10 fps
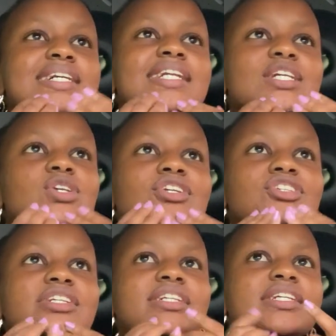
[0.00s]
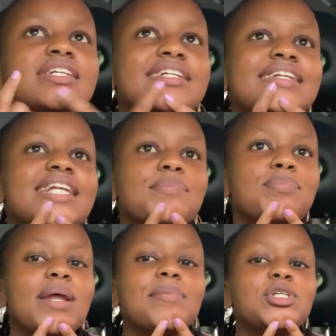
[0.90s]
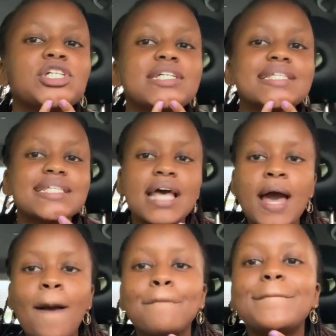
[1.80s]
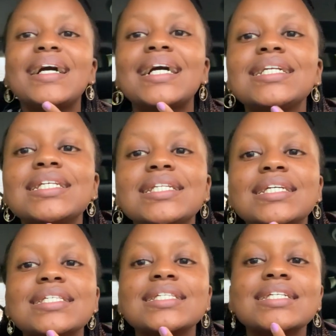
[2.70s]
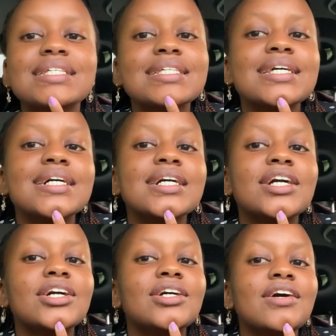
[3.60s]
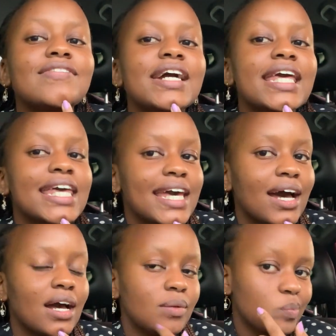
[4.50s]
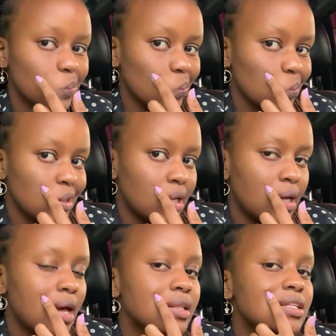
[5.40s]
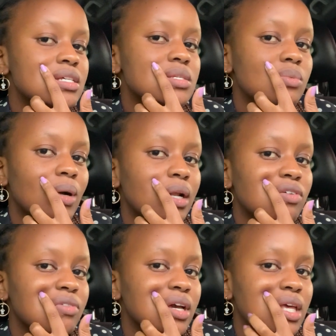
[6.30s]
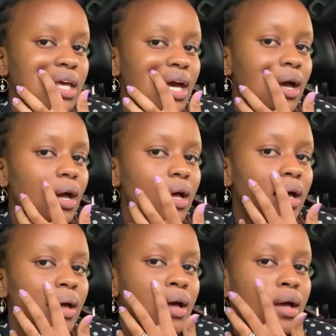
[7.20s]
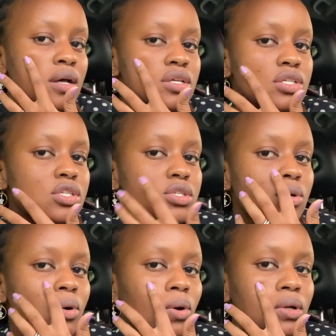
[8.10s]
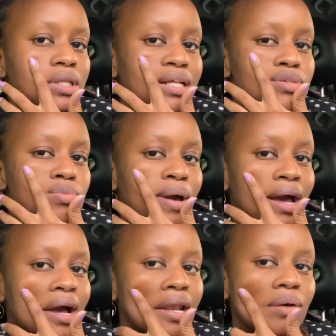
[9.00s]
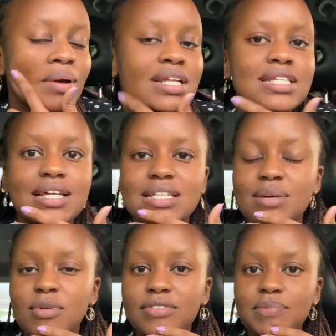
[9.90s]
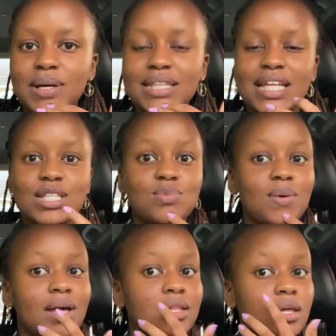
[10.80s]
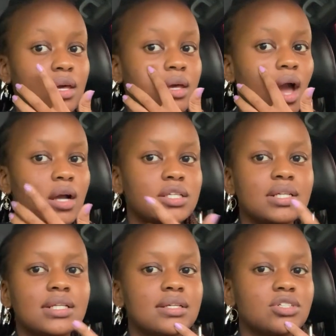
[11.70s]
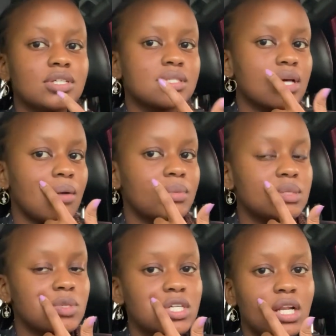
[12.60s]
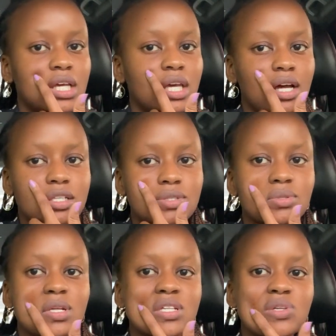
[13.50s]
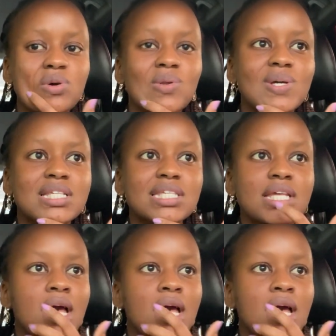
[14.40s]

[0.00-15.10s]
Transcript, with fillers: lethargy blemishes but there's this girl over here and this one over here so that's where like when it's that time of the month that's where they actually just come especially here, so there's always